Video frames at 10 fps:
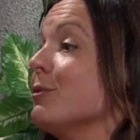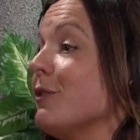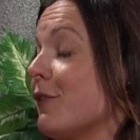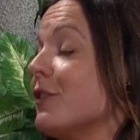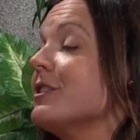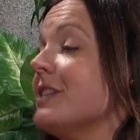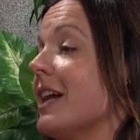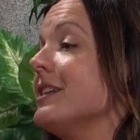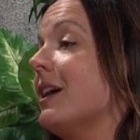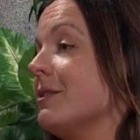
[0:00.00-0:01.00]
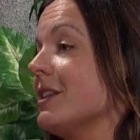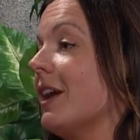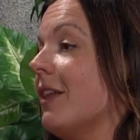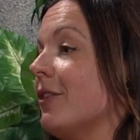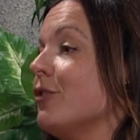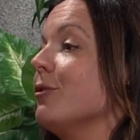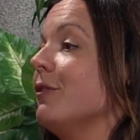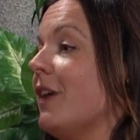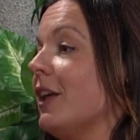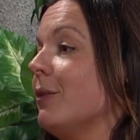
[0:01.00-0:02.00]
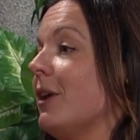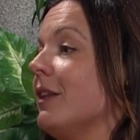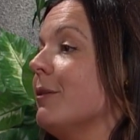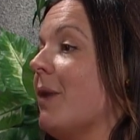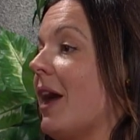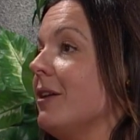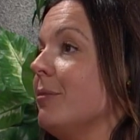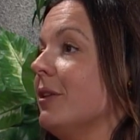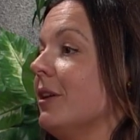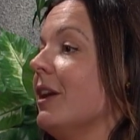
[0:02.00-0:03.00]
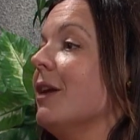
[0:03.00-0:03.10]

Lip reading: we first sat down together to evaluate the patentability